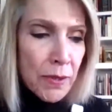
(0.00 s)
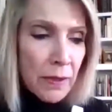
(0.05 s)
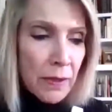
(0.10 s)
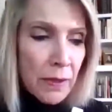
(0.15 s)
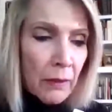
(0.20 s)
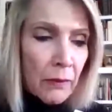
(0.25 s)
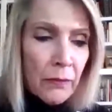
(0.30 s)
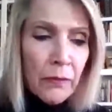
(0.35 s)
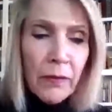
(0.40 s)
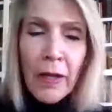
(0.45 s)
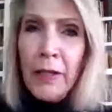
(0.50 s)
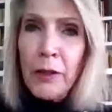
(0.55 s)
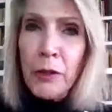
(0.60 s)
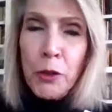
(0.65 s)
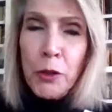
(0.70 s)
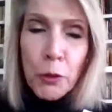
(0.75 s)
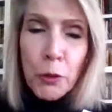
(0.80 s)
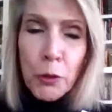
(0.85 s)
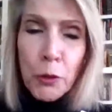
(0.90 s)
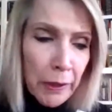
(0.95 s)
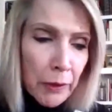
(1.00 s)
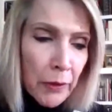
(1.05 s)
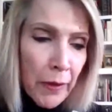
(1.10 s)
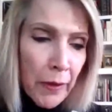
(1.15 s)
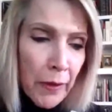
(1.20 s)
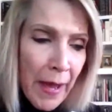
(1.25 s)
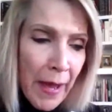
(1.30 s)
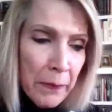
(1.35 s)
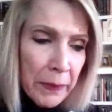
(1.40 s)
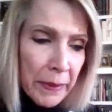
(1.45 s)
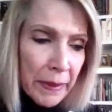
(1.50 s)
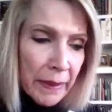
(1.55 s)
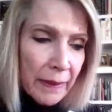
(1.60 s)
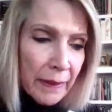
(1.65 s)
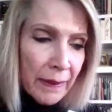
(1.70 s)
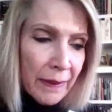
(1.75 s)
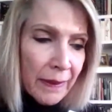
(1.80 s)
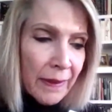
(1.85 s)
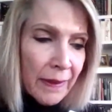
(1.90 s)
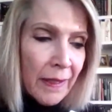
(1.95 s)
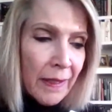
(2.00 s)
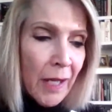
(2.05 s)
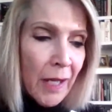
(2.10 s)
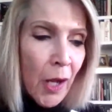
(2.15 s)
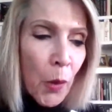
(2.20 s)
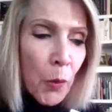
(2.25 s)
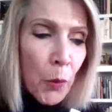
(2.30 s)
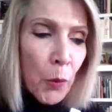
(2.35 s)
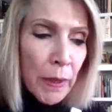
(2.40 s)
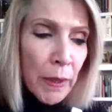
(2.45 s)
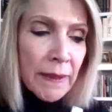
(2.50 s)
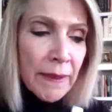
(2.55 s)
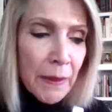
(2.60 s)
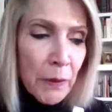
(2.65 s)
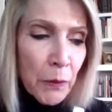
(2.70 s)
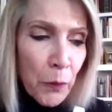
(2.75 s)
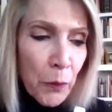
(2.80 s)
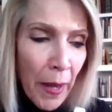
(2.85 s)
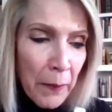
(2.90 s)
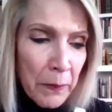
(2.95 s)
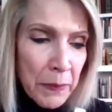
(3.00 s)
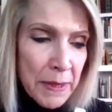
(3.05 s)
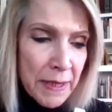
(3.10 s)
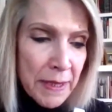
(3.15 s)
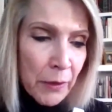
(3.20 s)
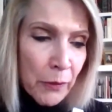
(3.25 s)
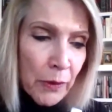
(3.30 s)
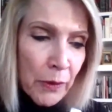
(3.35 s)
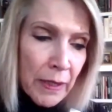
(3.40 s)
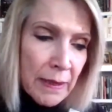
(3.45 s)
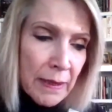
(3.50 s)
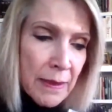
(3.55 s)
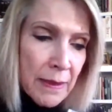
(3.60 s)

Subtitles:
of Trigger Happy, a weekly web series